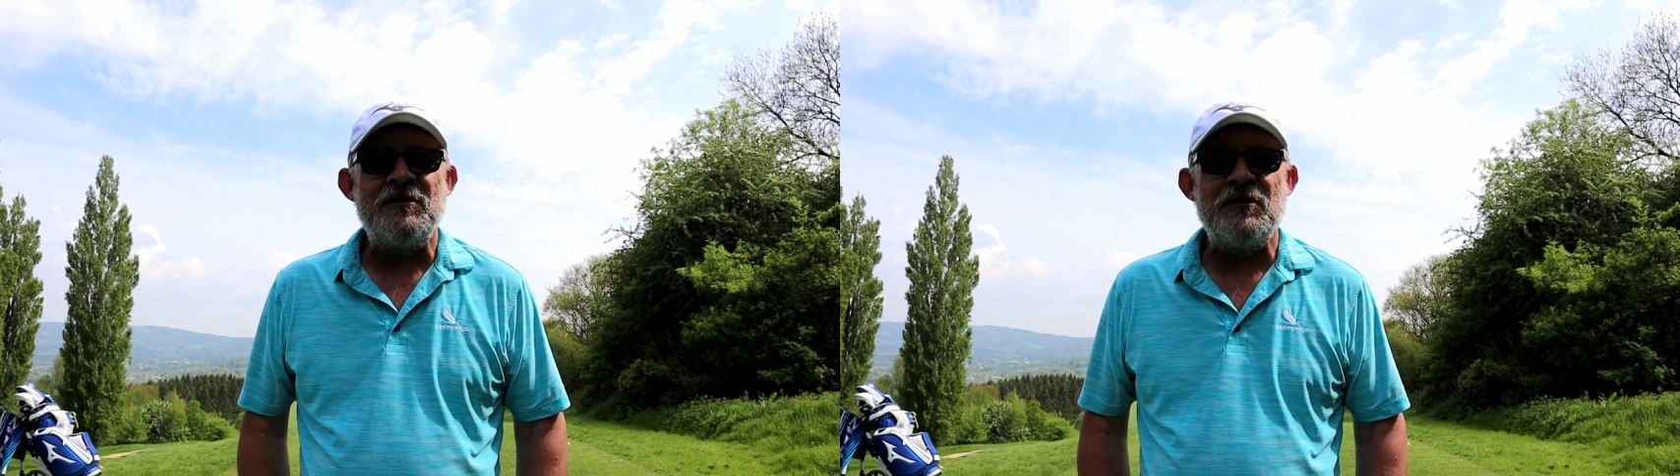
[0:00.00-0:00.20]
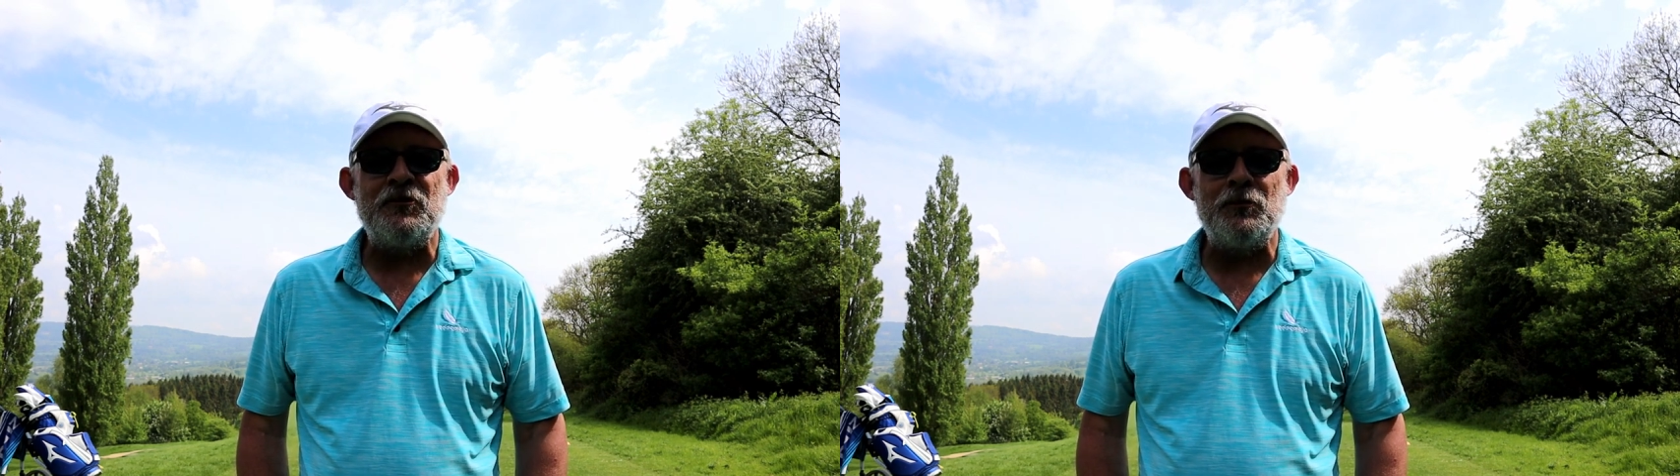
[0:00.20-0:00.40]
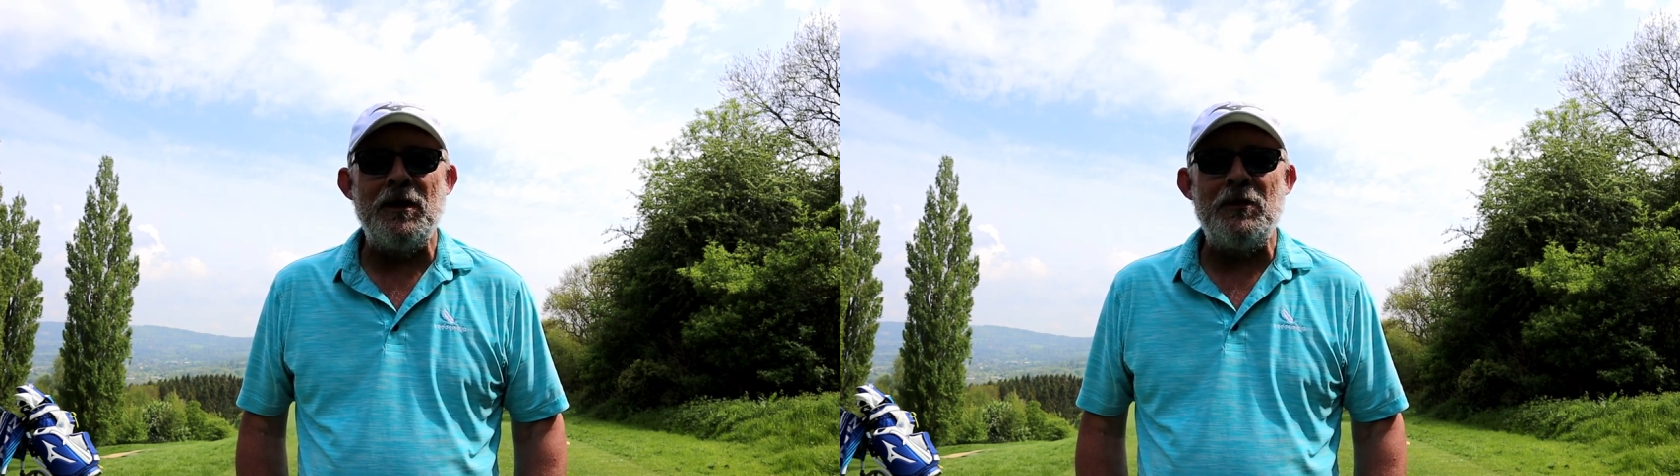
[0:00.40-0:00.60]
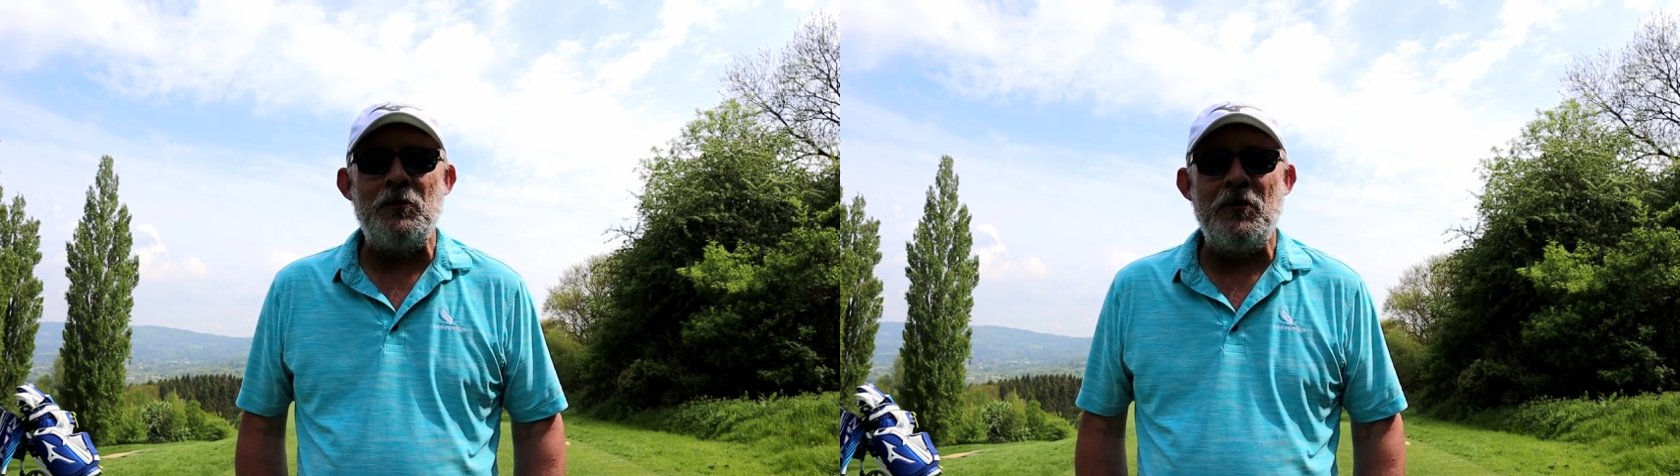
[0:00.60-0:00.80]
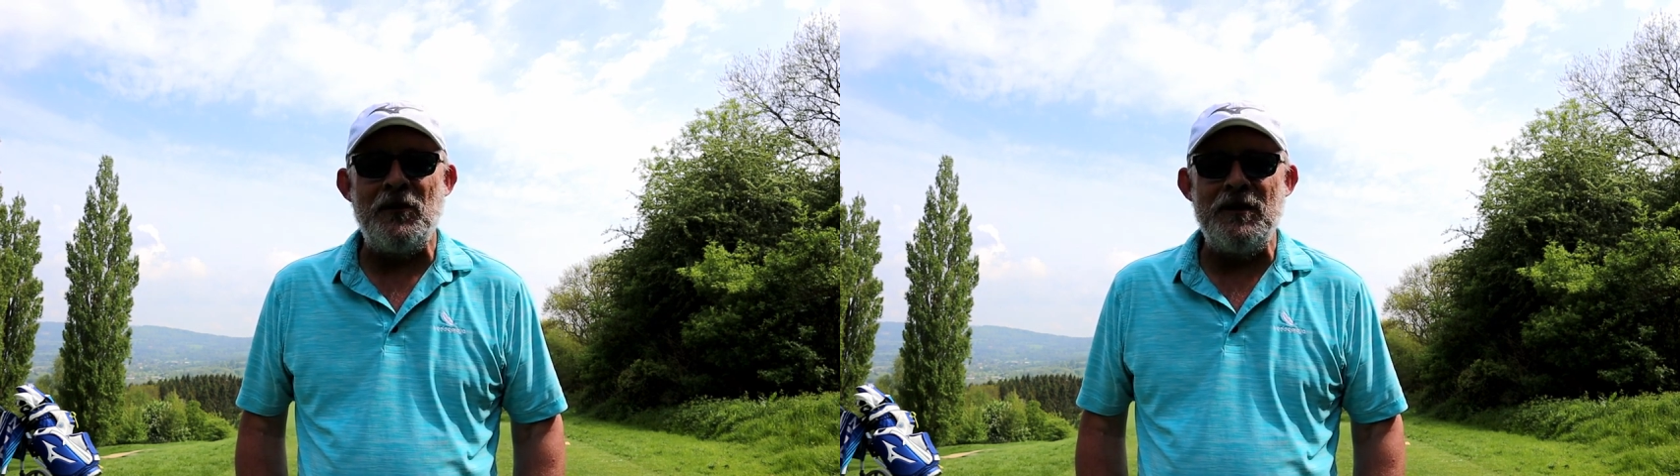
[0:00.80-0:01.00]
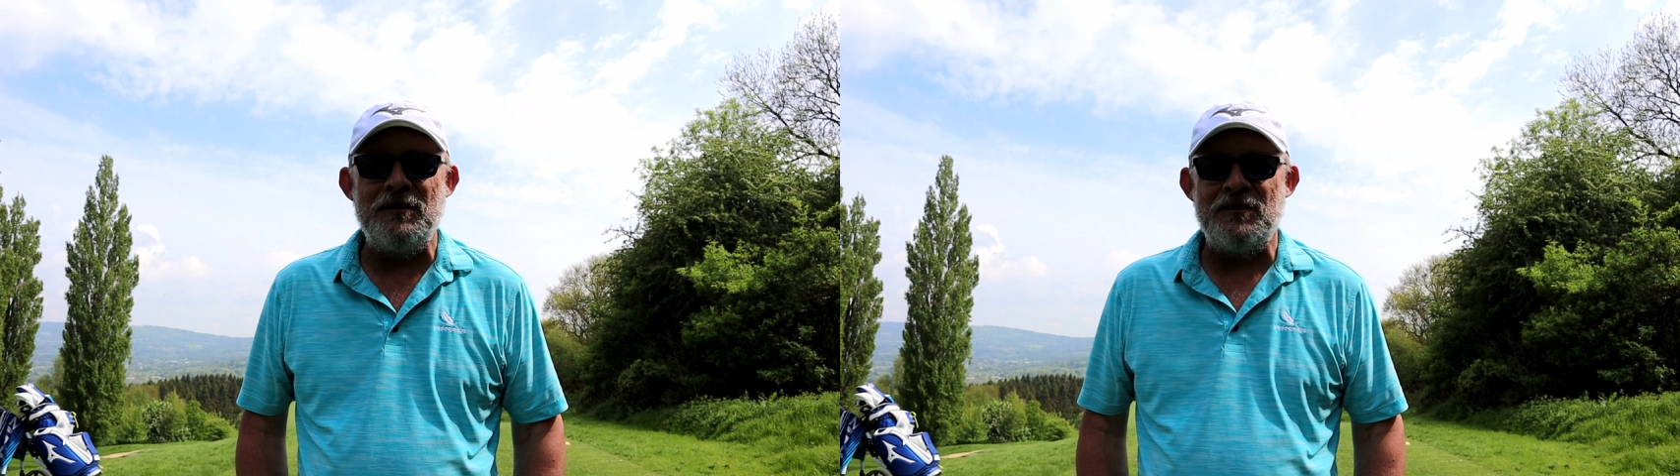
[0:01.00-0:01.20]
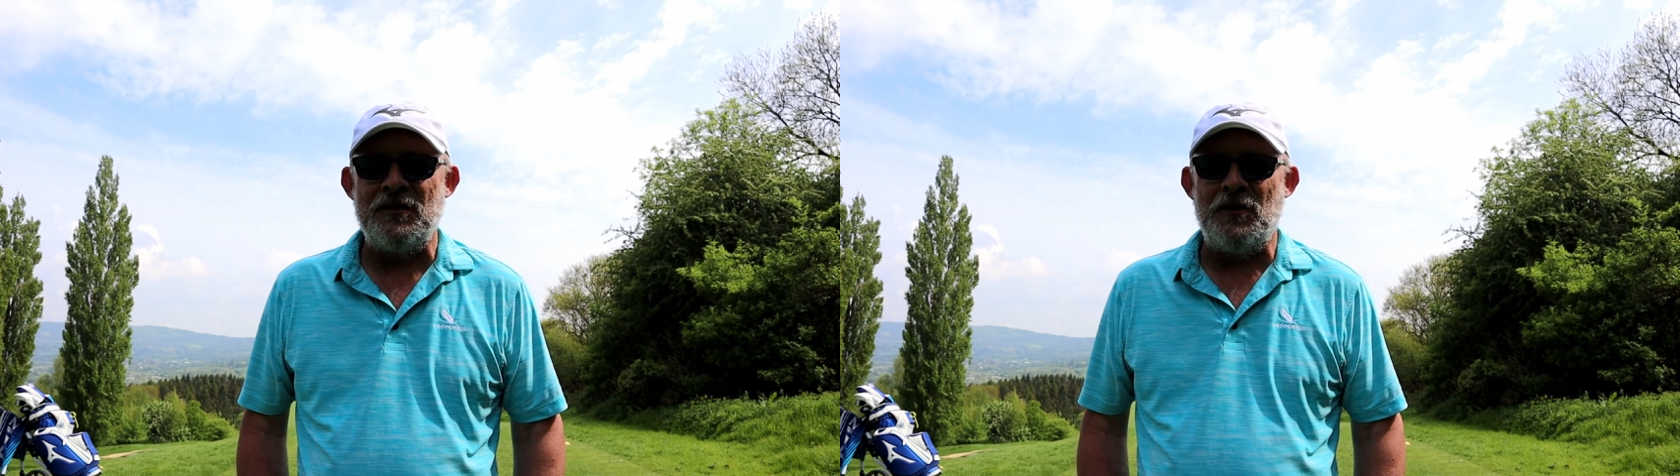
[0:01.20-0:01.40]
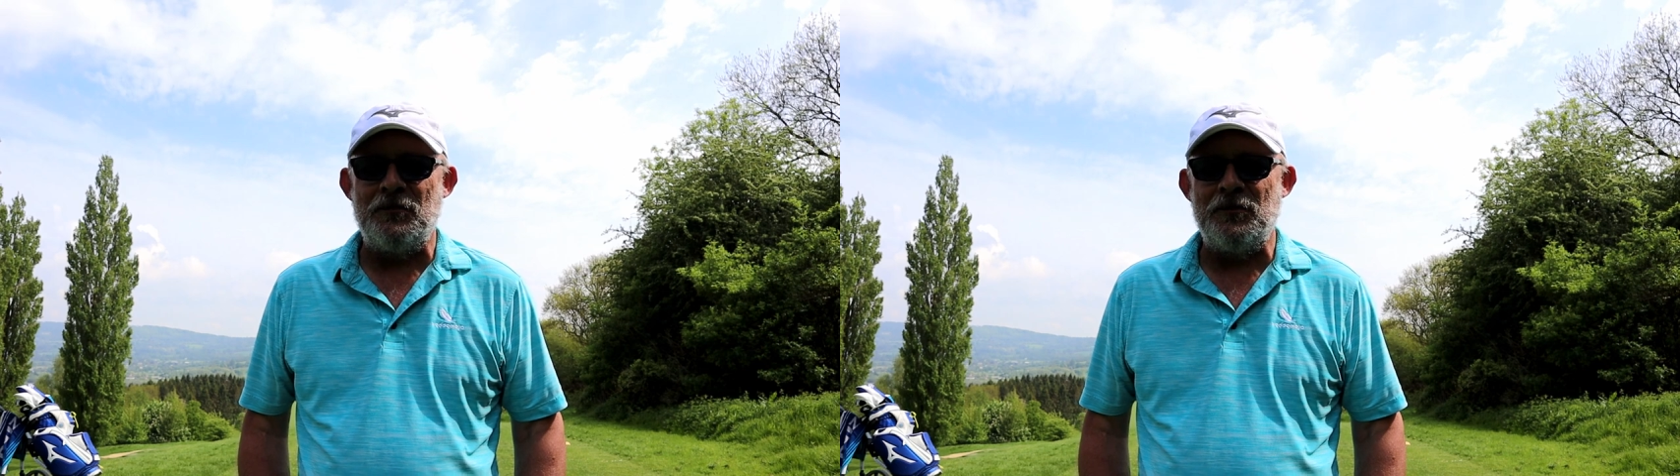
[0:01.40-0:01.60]
is to swing within
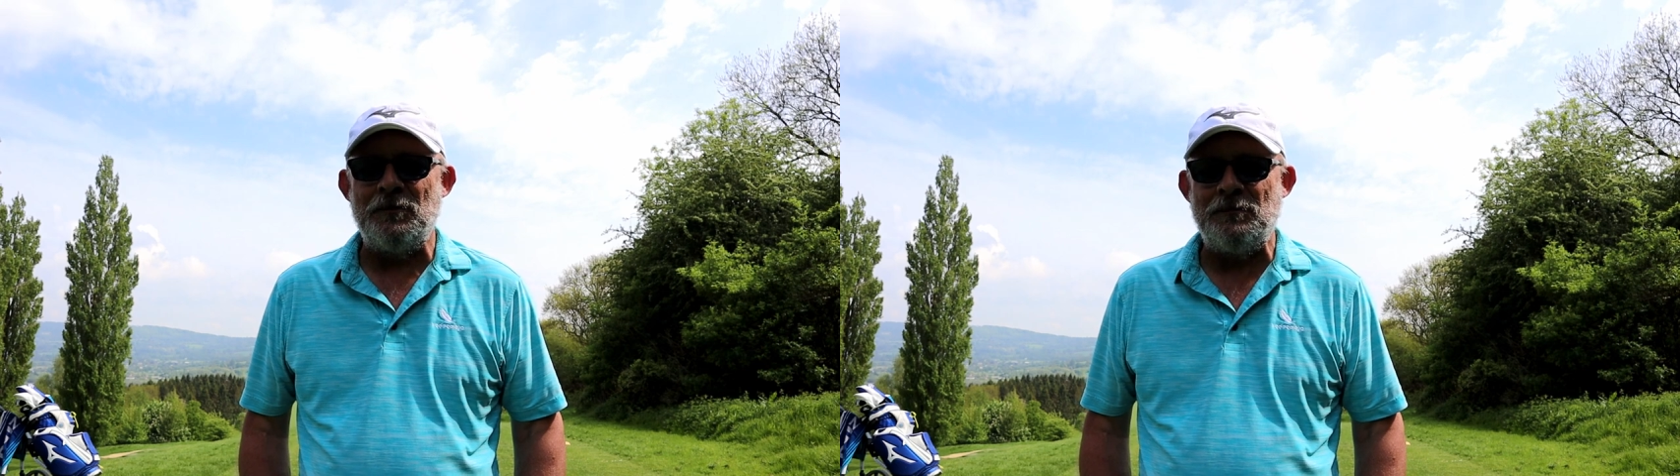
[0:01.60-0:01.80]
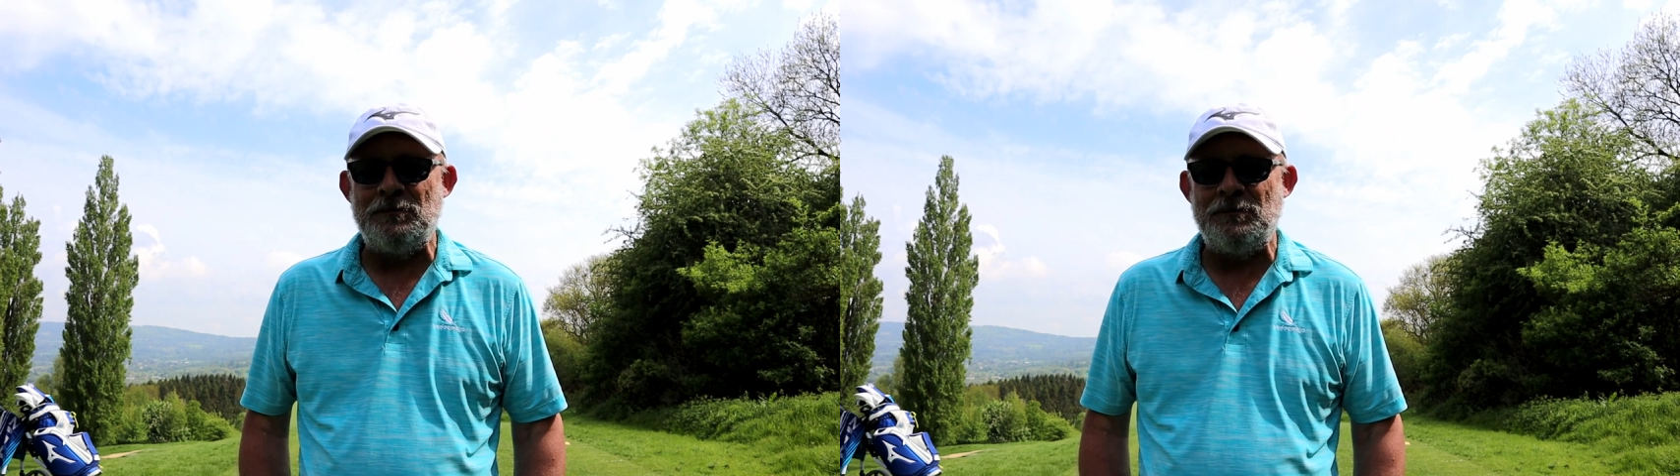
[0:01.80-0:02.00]
yourself.